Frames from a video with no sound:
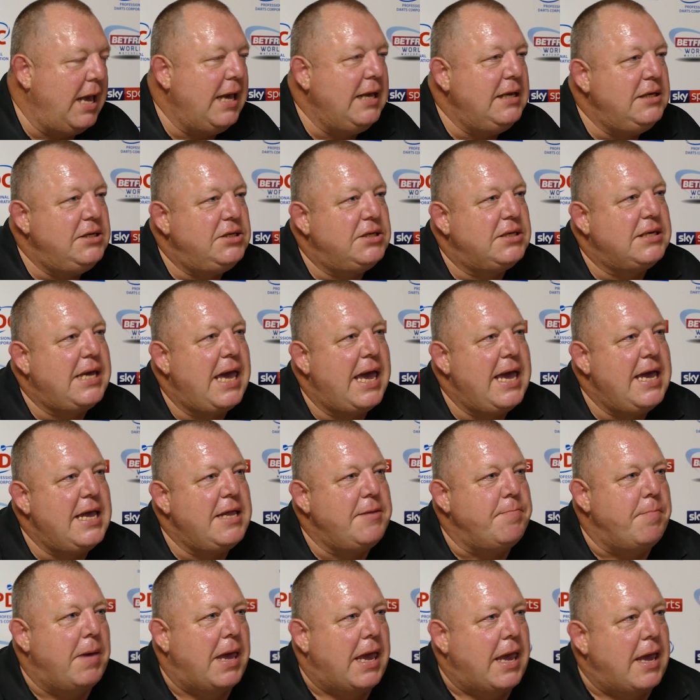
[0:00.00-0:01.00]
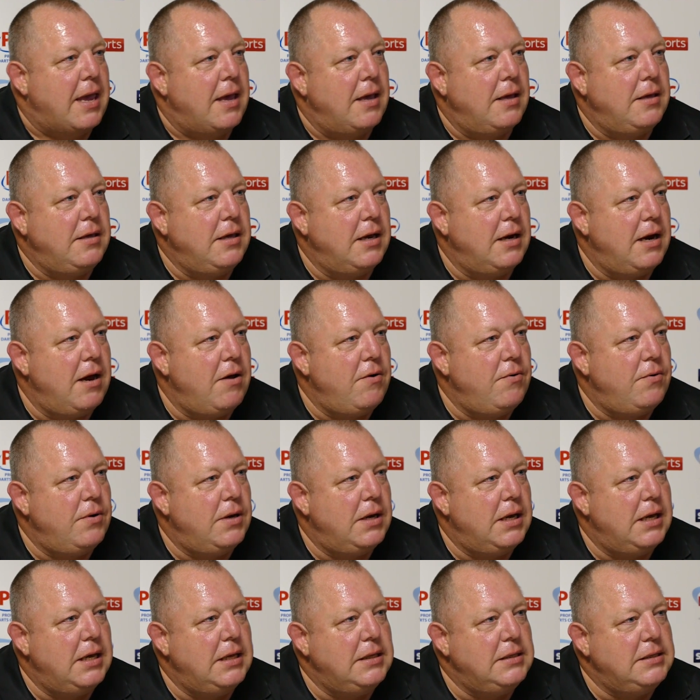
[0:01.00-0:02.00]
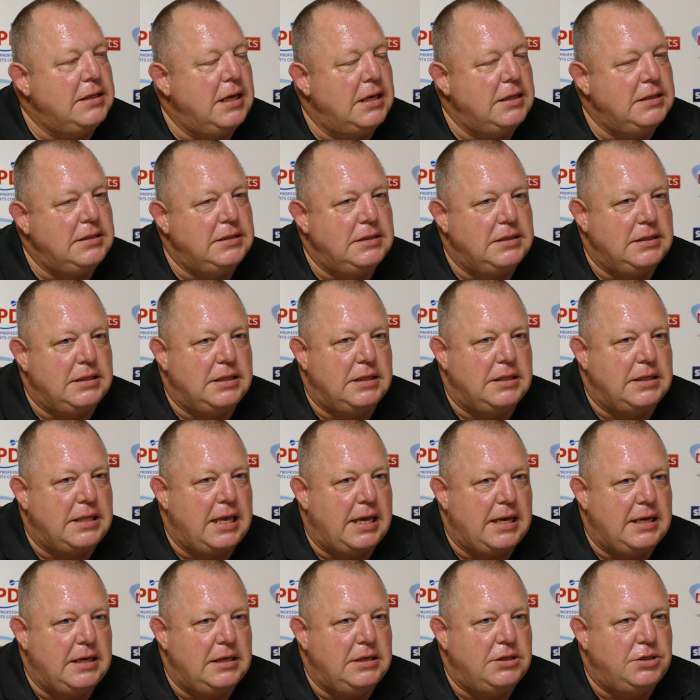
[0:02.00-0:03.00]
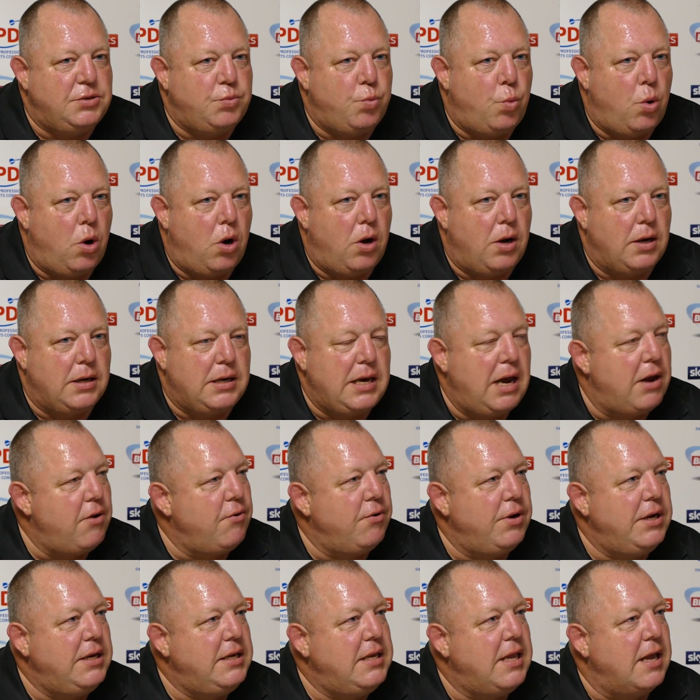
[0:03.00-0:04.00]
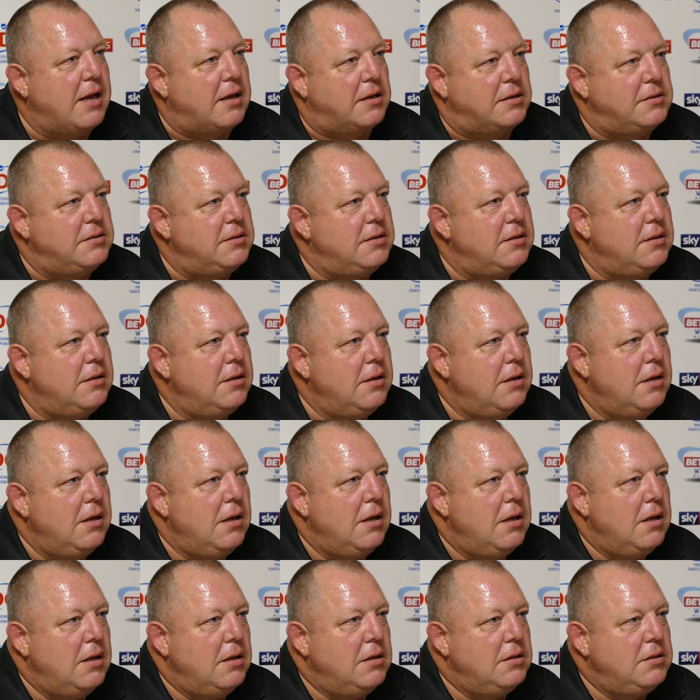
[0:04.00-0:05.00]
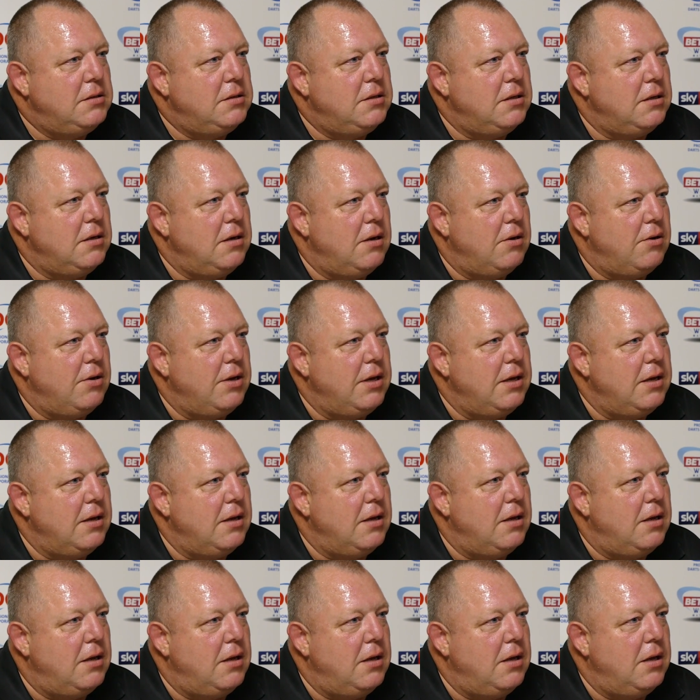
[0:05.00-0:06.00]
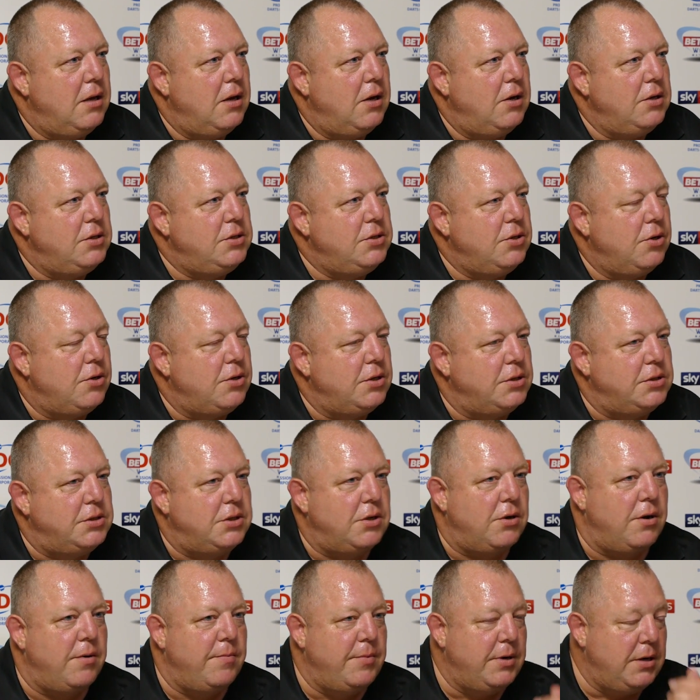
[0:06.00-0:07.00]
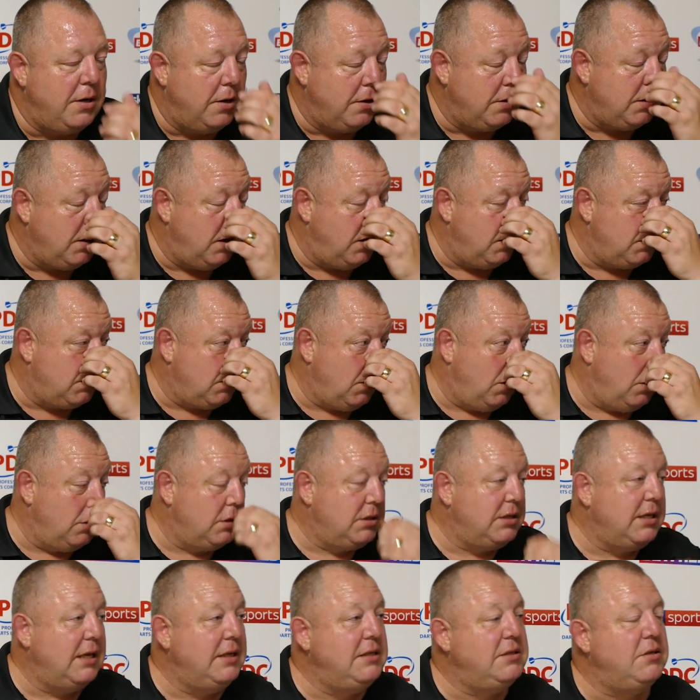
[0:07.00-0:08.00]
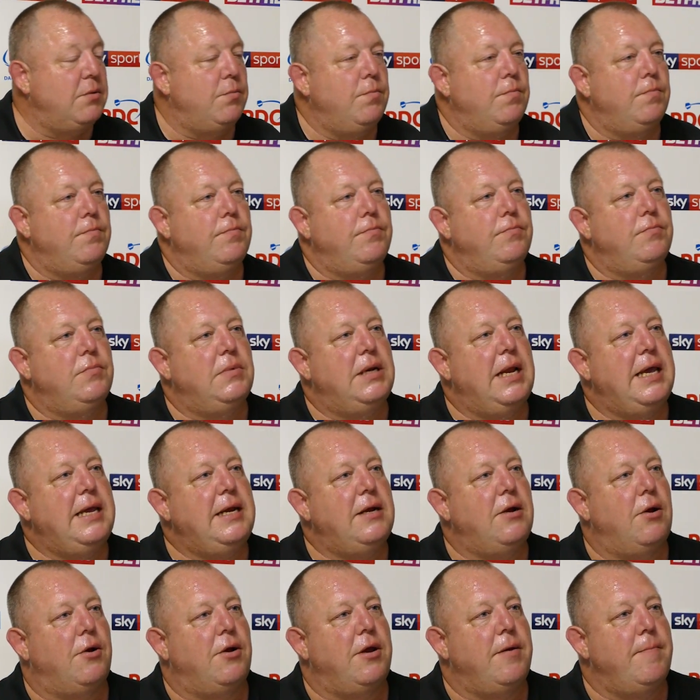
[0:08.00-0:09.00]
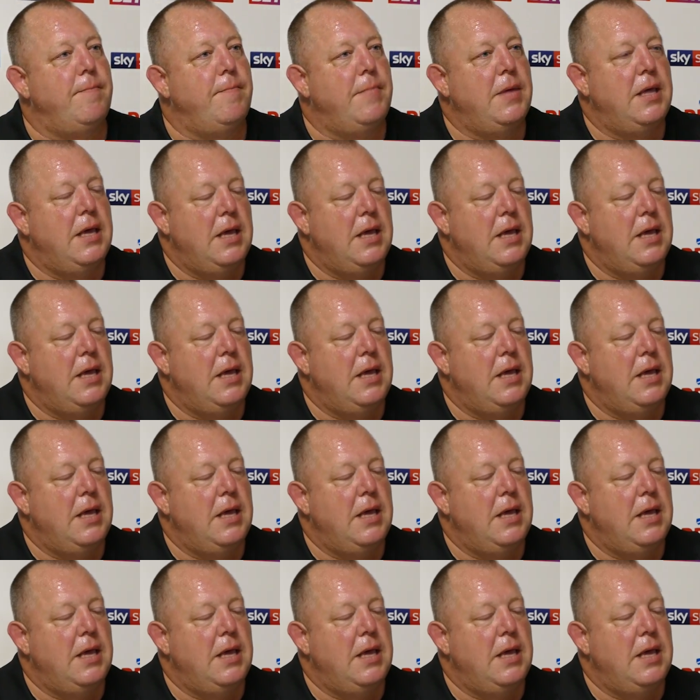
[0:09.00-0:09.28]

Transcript: he scared me, you know, and, and that is what Gary does tonight I took it to him and I, I, got a decent lead on him.